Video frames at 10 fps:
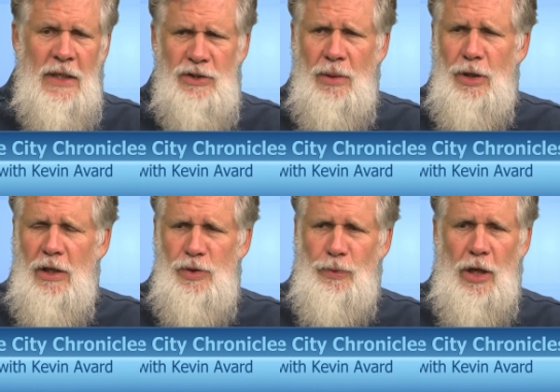And someone
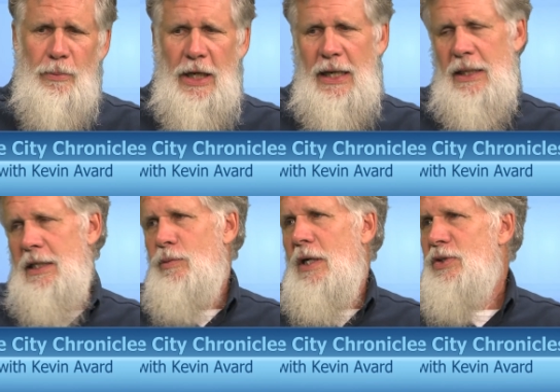else bought a bike
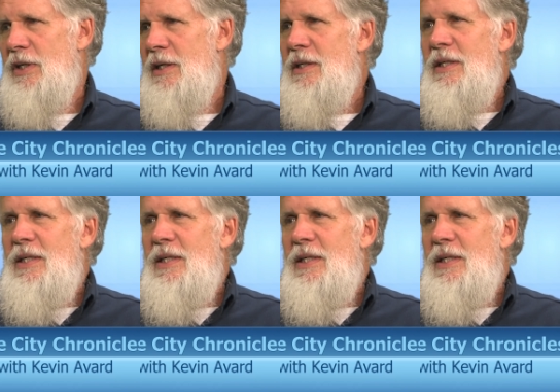and he wants to